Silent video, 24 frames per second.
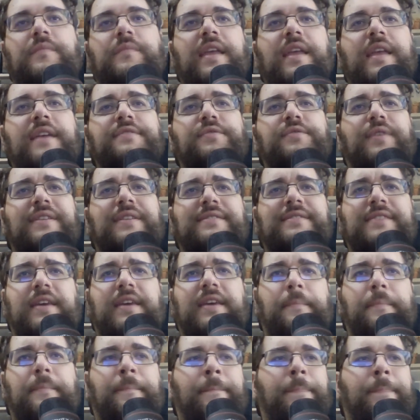As you can
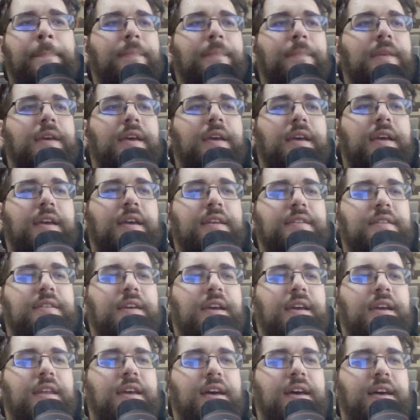see,
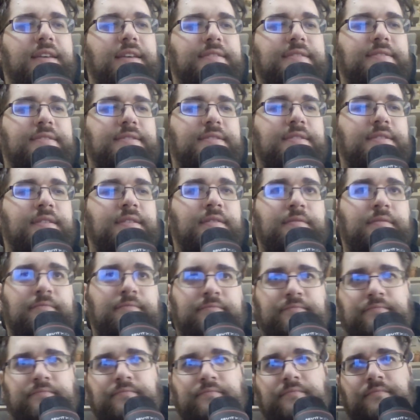it has
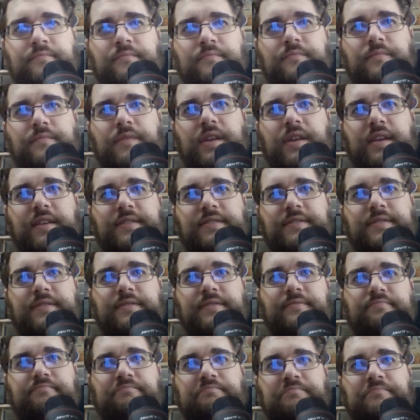
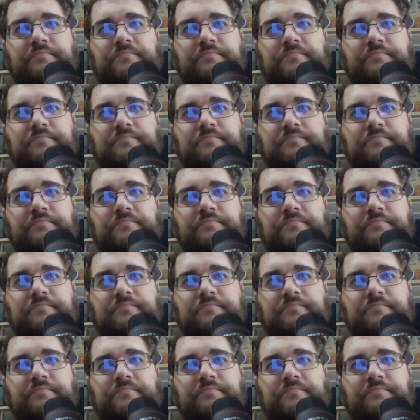this.